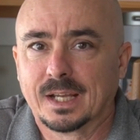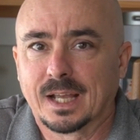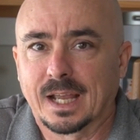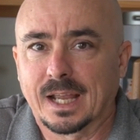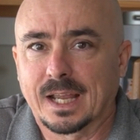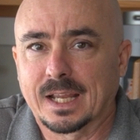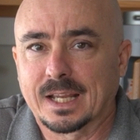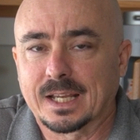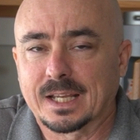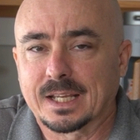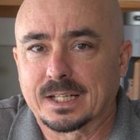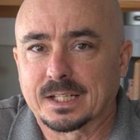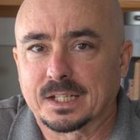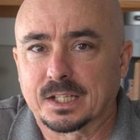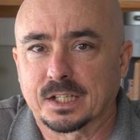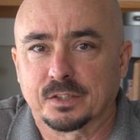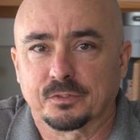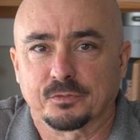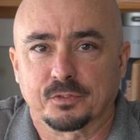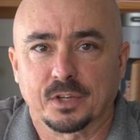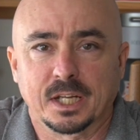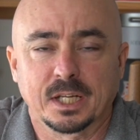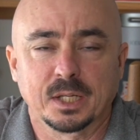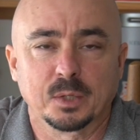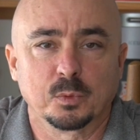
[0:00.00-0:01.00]
And
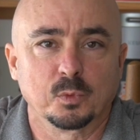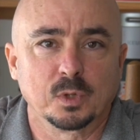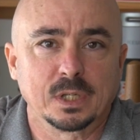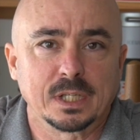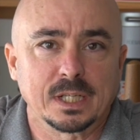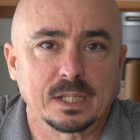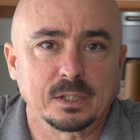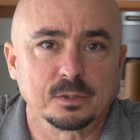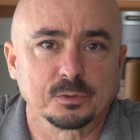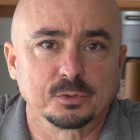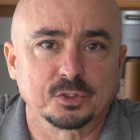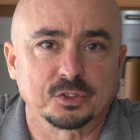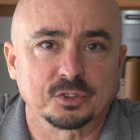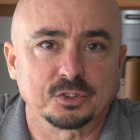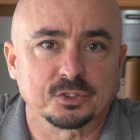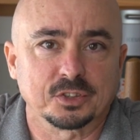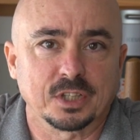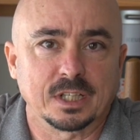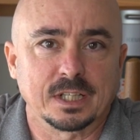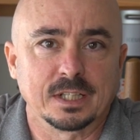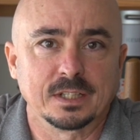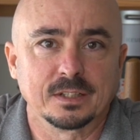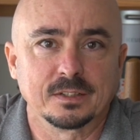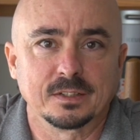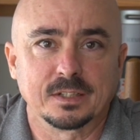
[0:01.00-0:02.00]
if anyone else is
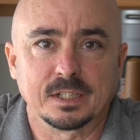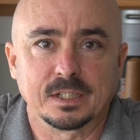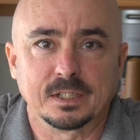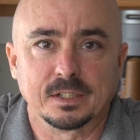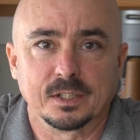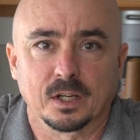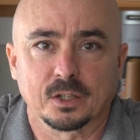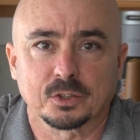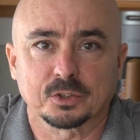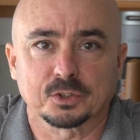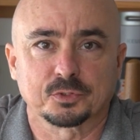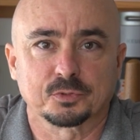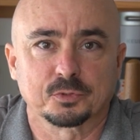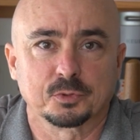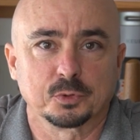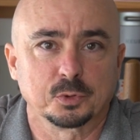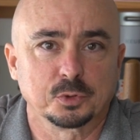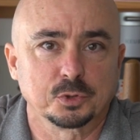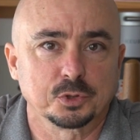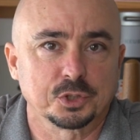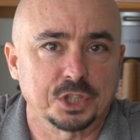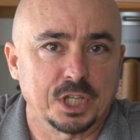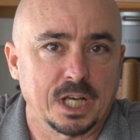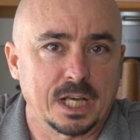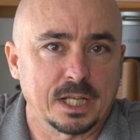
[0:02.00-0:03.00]
in the
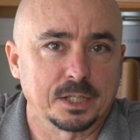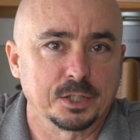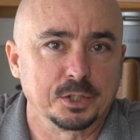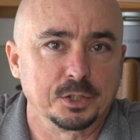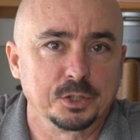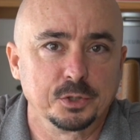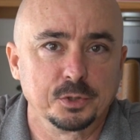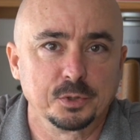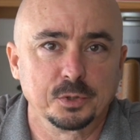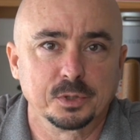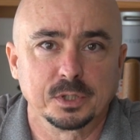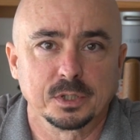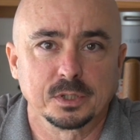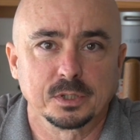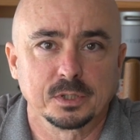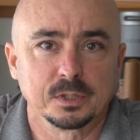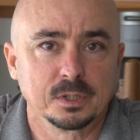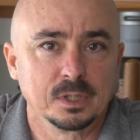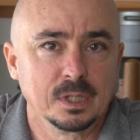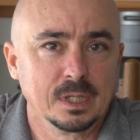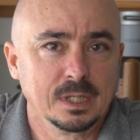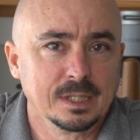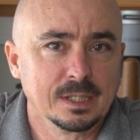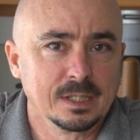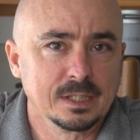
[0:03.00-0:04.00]
Knoxville, Chattanooga
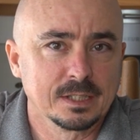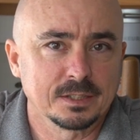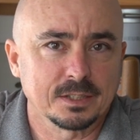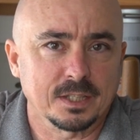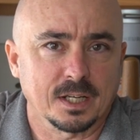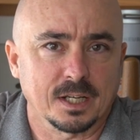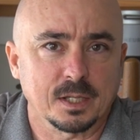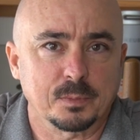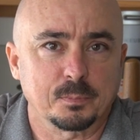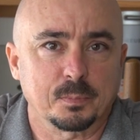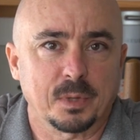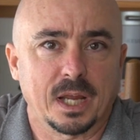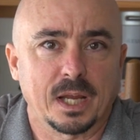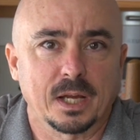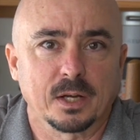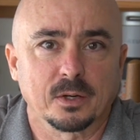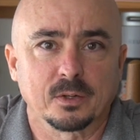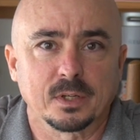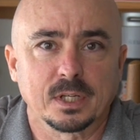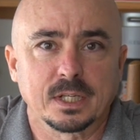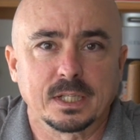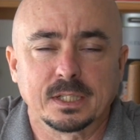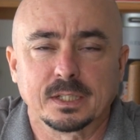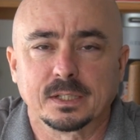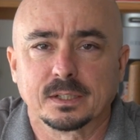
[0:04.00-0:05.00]
type
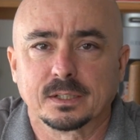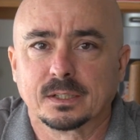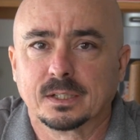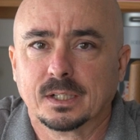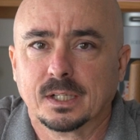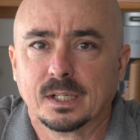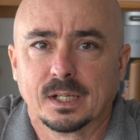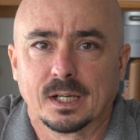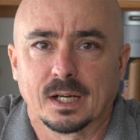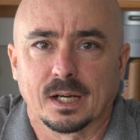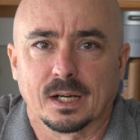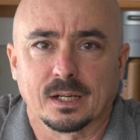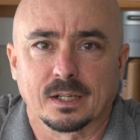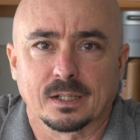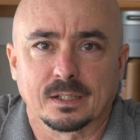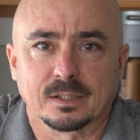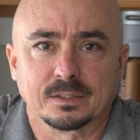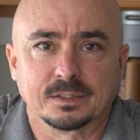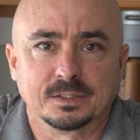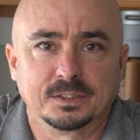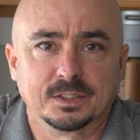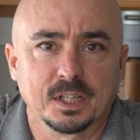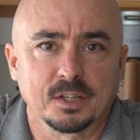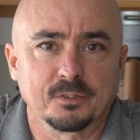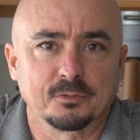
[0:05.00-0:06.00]
area, uh,
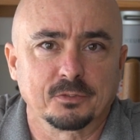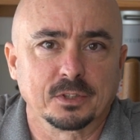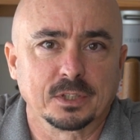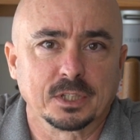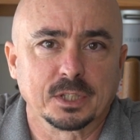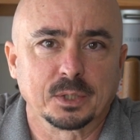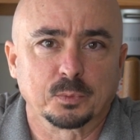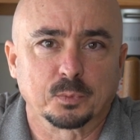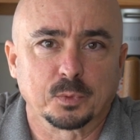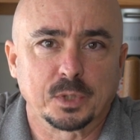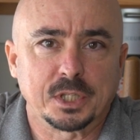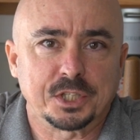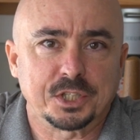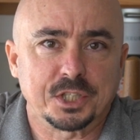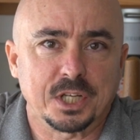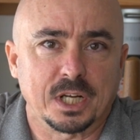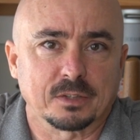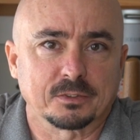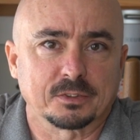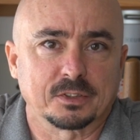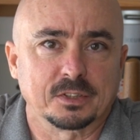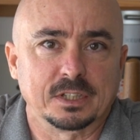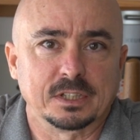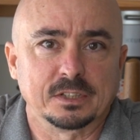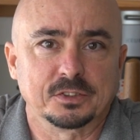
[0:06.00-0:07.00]
definitely reach
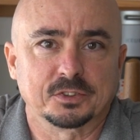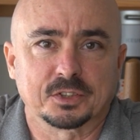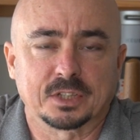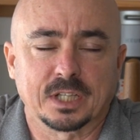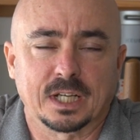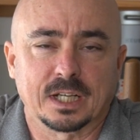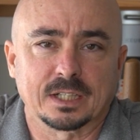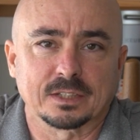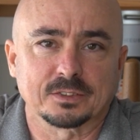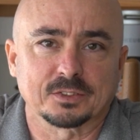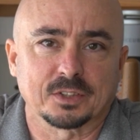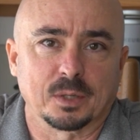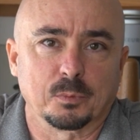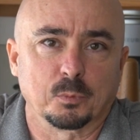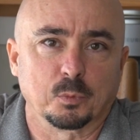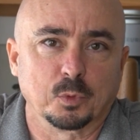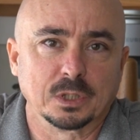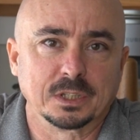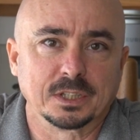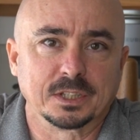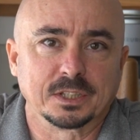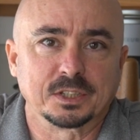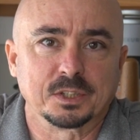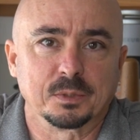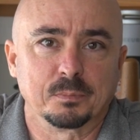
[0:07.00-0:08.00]
out to these guys. I'm
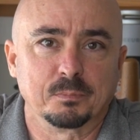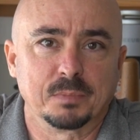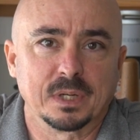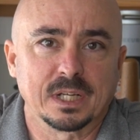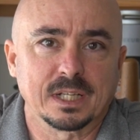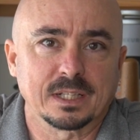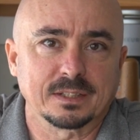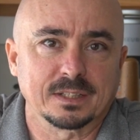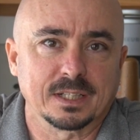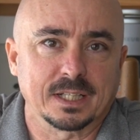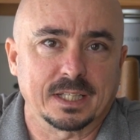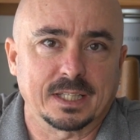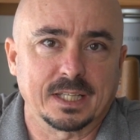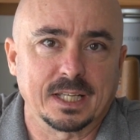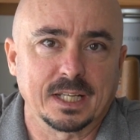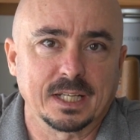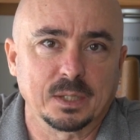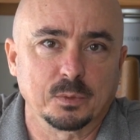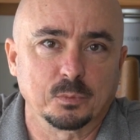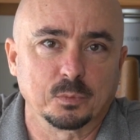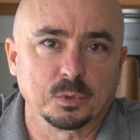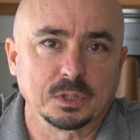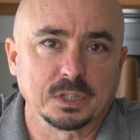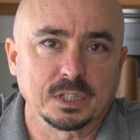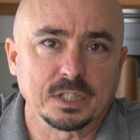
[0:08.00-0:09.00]
willing to bet that
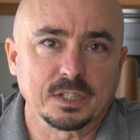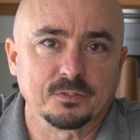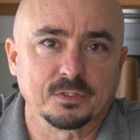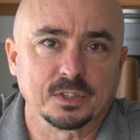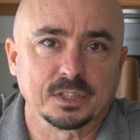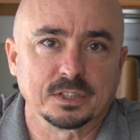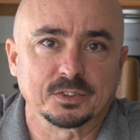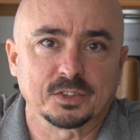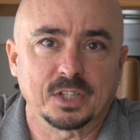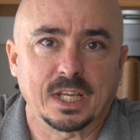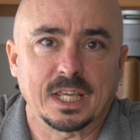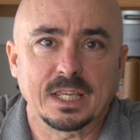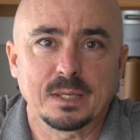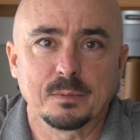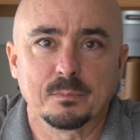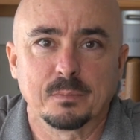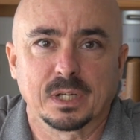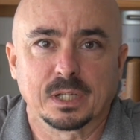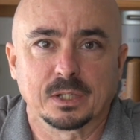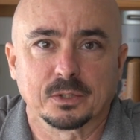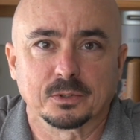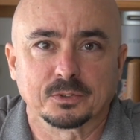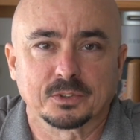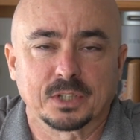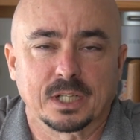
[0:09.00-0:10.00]
Kenny will leave his
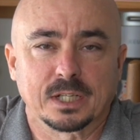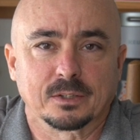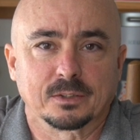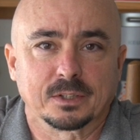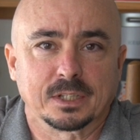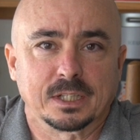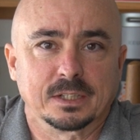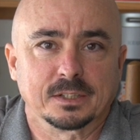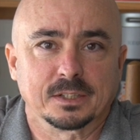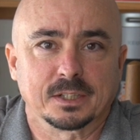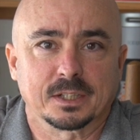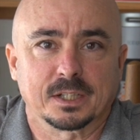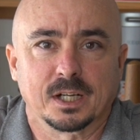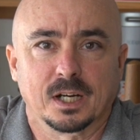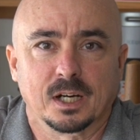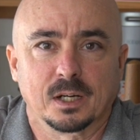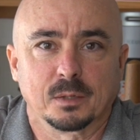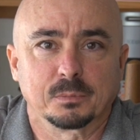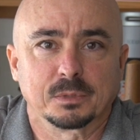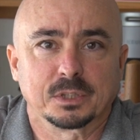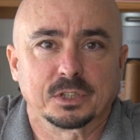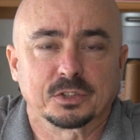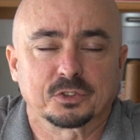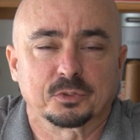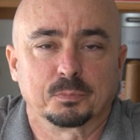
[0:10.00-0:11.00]
email down in the
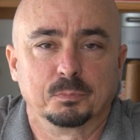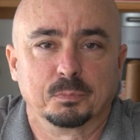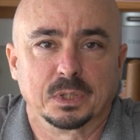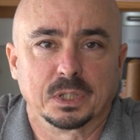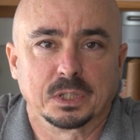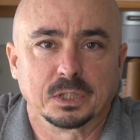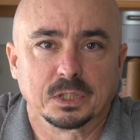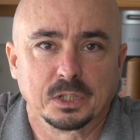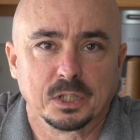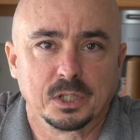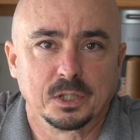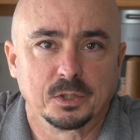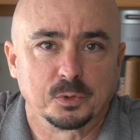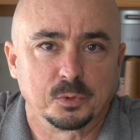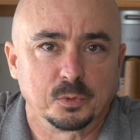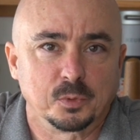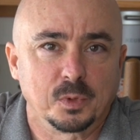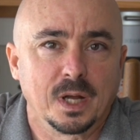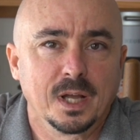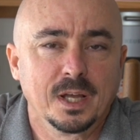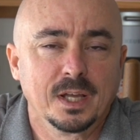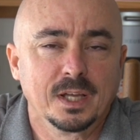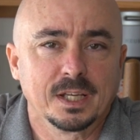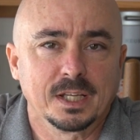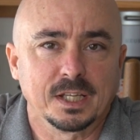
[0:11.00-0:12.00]
comments below
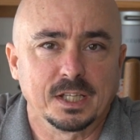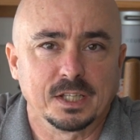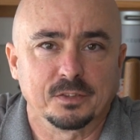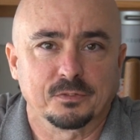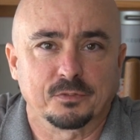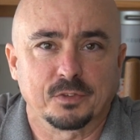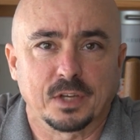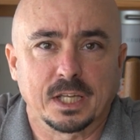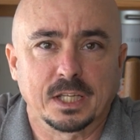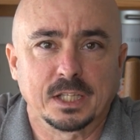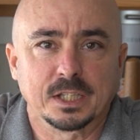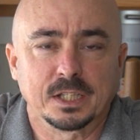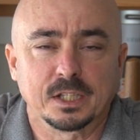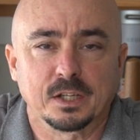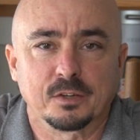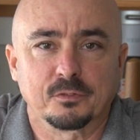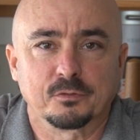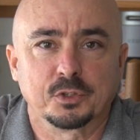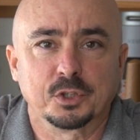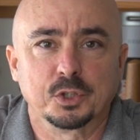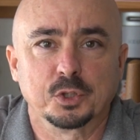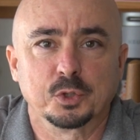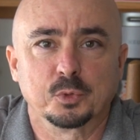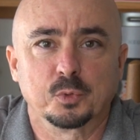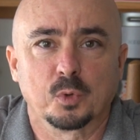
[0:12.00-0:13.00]
if any of
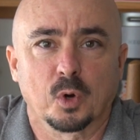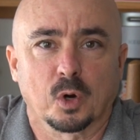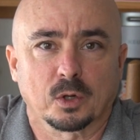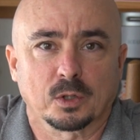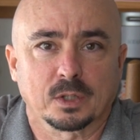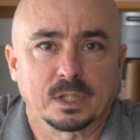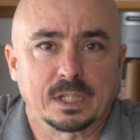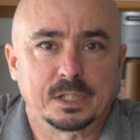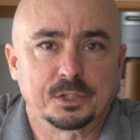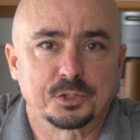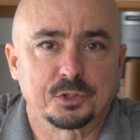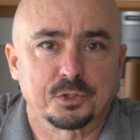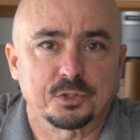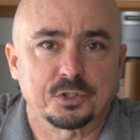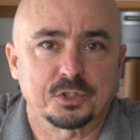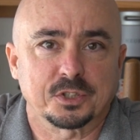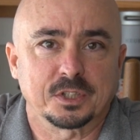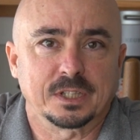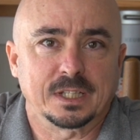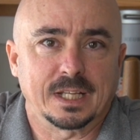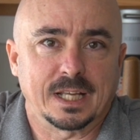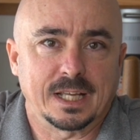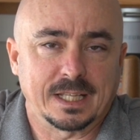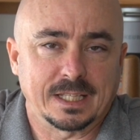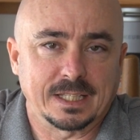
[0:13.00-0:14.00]
you are
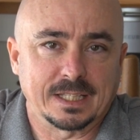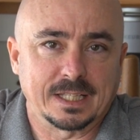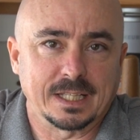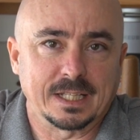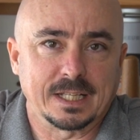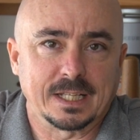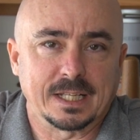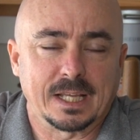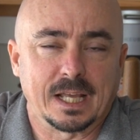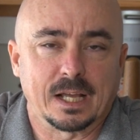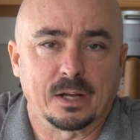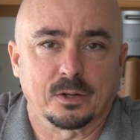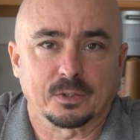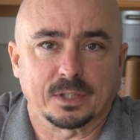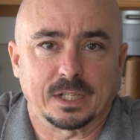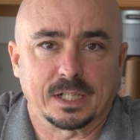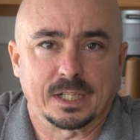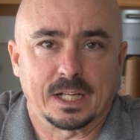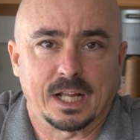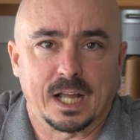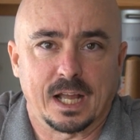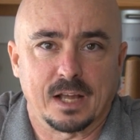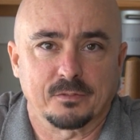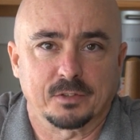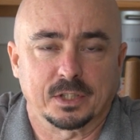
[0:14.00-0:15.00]
interested in getting out
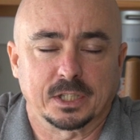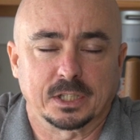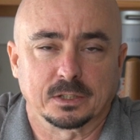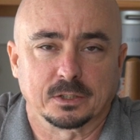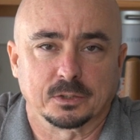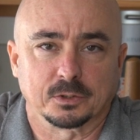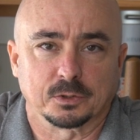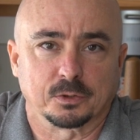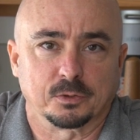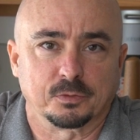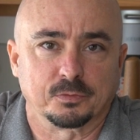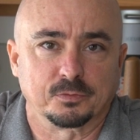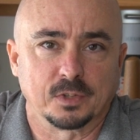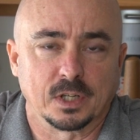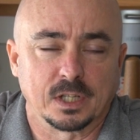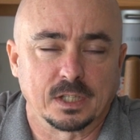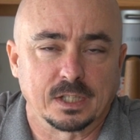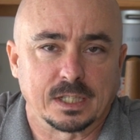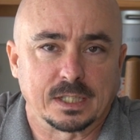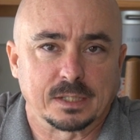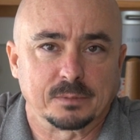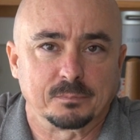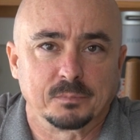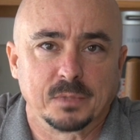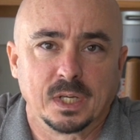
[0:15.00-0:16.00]
and having a little
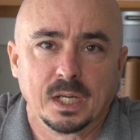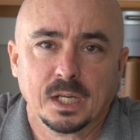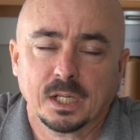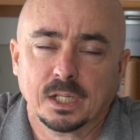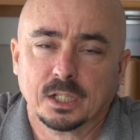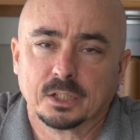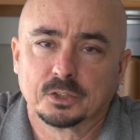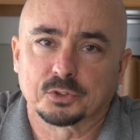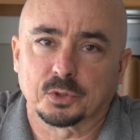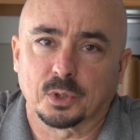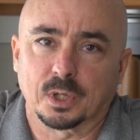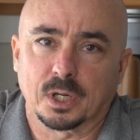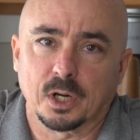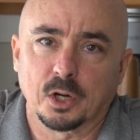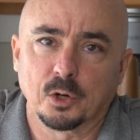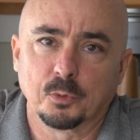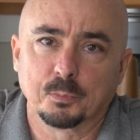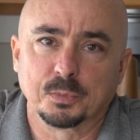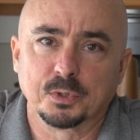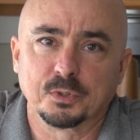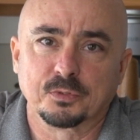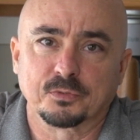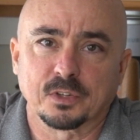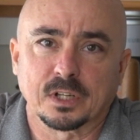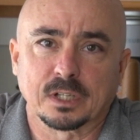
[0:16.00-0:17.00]
fun. So I
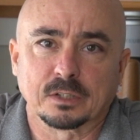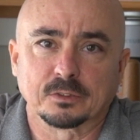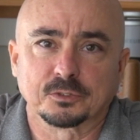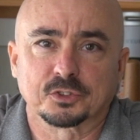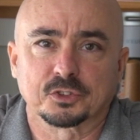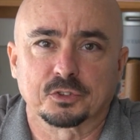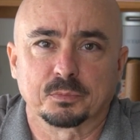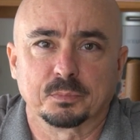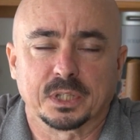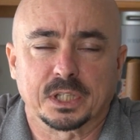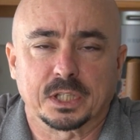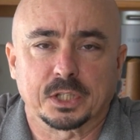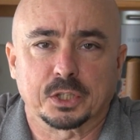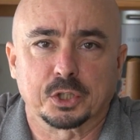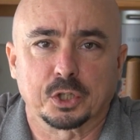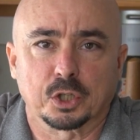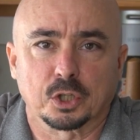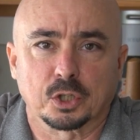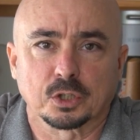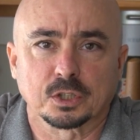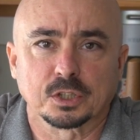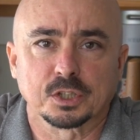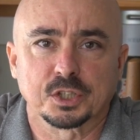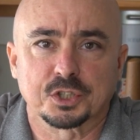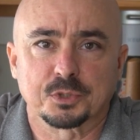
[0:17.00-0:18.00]
hope you found some
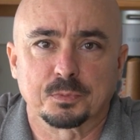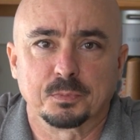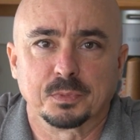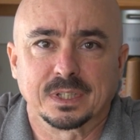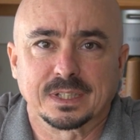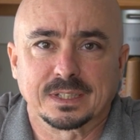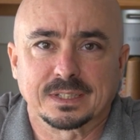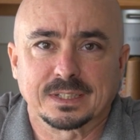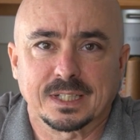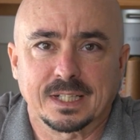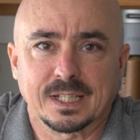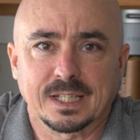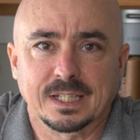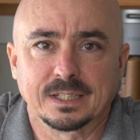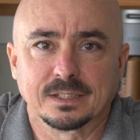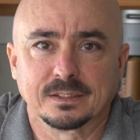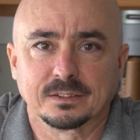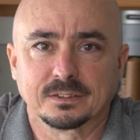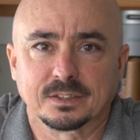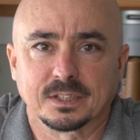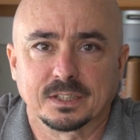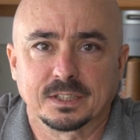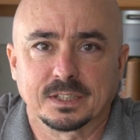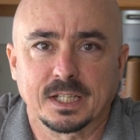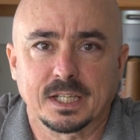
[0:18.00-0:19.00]
encouragement
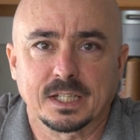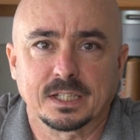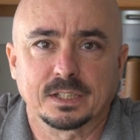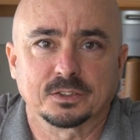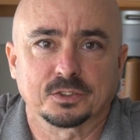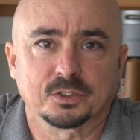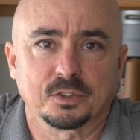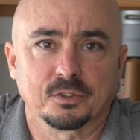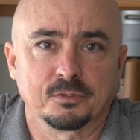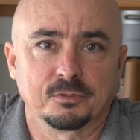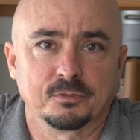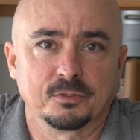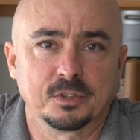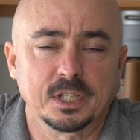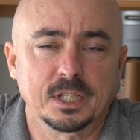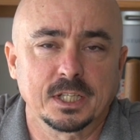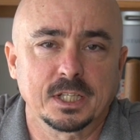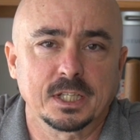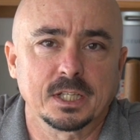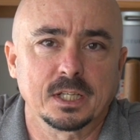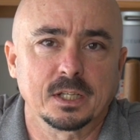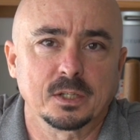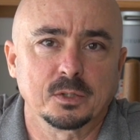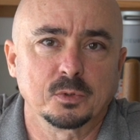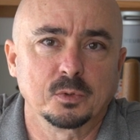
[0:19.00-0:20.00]
in today's
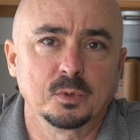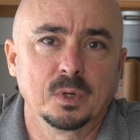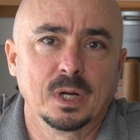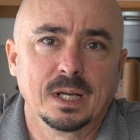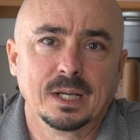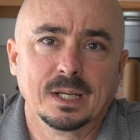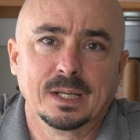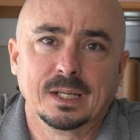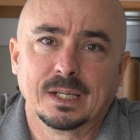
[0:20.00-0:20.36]
video.